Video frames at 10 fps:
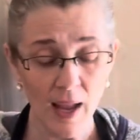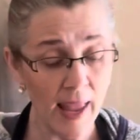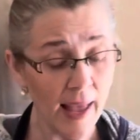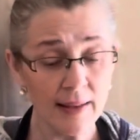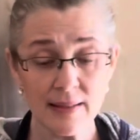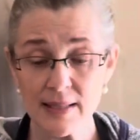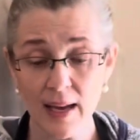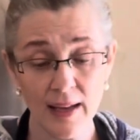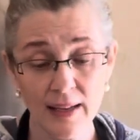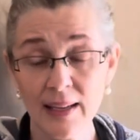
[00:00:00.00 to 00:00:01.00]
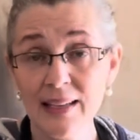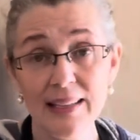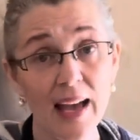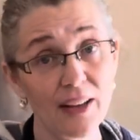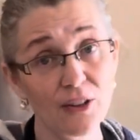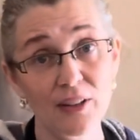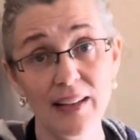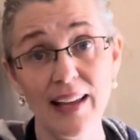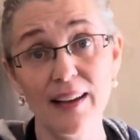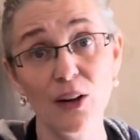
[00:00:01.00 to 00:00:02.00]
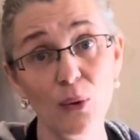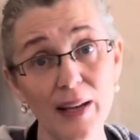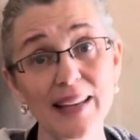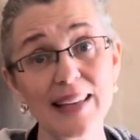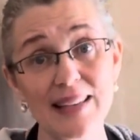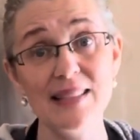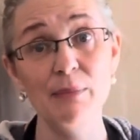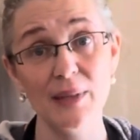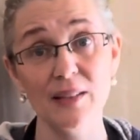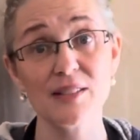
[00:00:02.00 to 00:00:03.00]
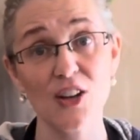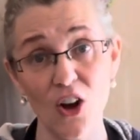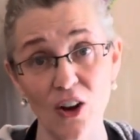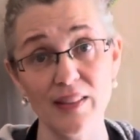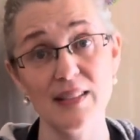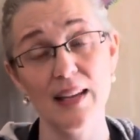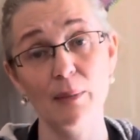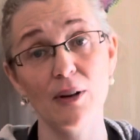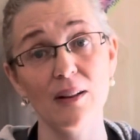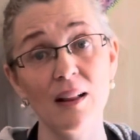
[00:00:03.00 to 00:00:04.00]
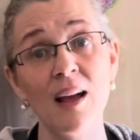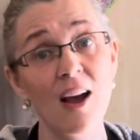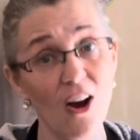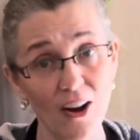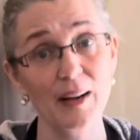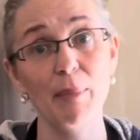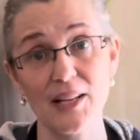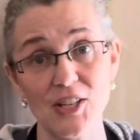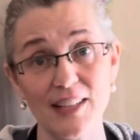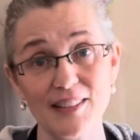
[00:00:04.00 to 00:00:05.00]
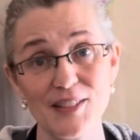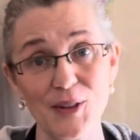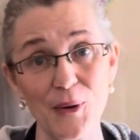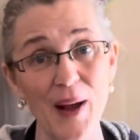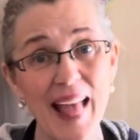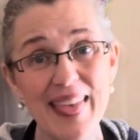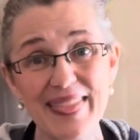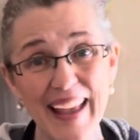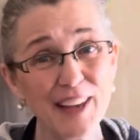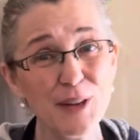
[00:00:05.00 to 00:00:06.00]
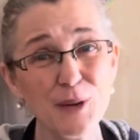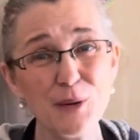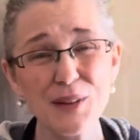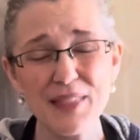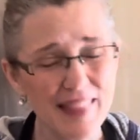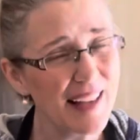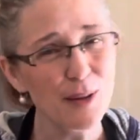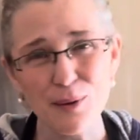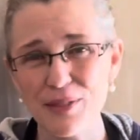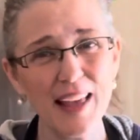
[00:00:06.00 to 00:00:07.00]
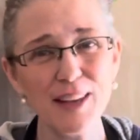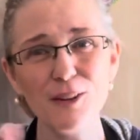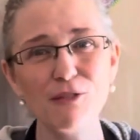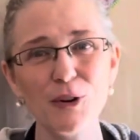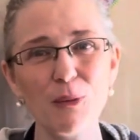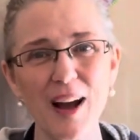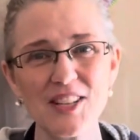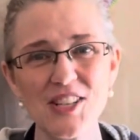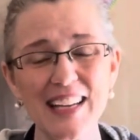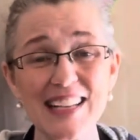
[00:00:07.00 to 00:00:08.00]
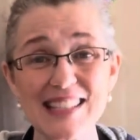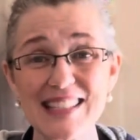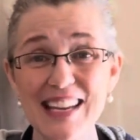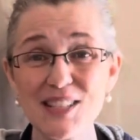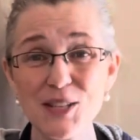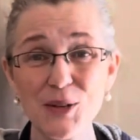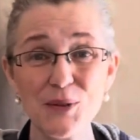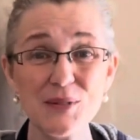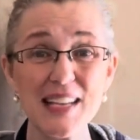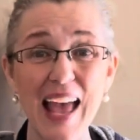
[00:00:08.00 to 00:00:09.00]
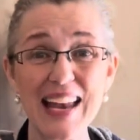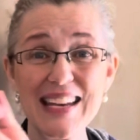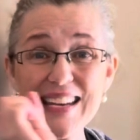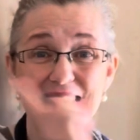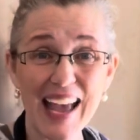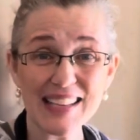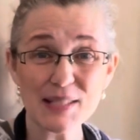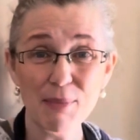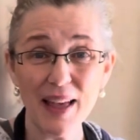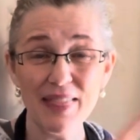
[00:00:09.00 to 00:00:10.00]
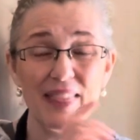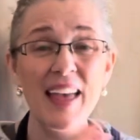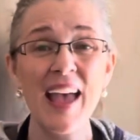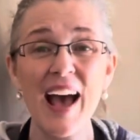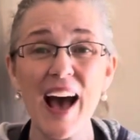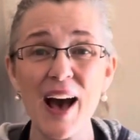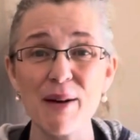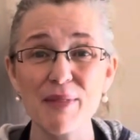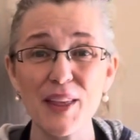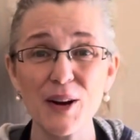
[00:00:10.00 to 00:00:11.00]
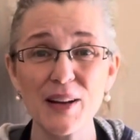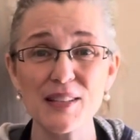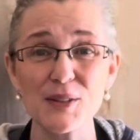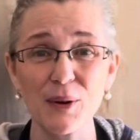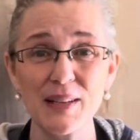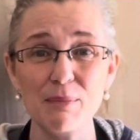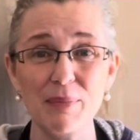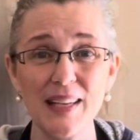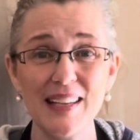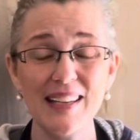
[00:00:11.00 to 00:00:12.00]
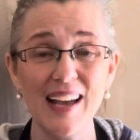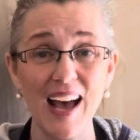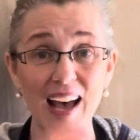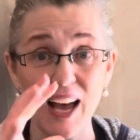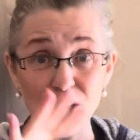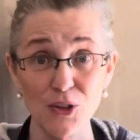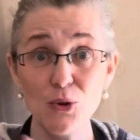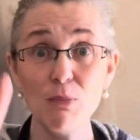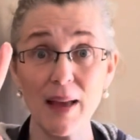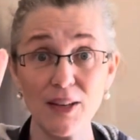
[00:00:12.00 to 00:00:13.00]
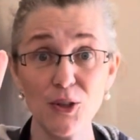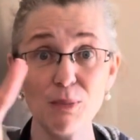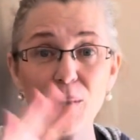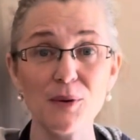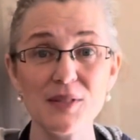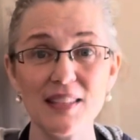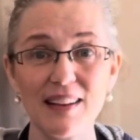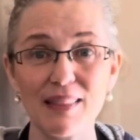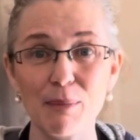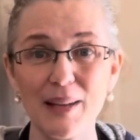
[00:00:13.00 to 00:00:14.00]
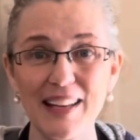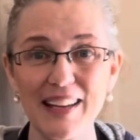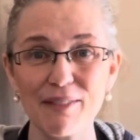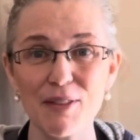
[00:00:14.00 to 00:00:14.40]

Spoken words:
And yeah, you're gonna get quick, easy meals on the table on a budget. So Thank you, thank you, thank you for watching. Stay tuned. Next month, there is going to be a new menu posted at the beginning of